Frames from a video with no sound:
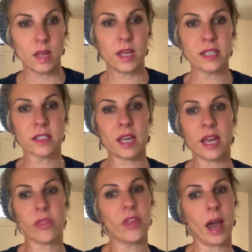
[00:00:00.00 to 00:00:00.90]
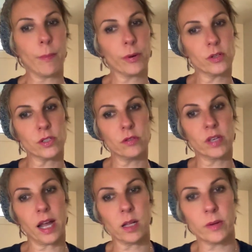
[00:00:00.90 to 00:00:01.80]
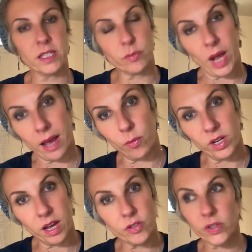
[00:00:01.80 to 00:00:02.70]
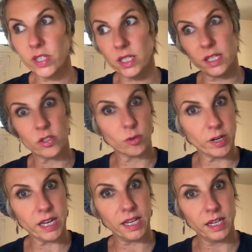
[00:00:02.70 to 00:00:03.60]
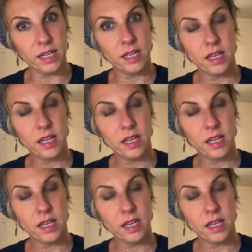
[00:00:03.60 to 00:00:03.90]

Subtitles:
It's like that person who calibrates at 100 sees green,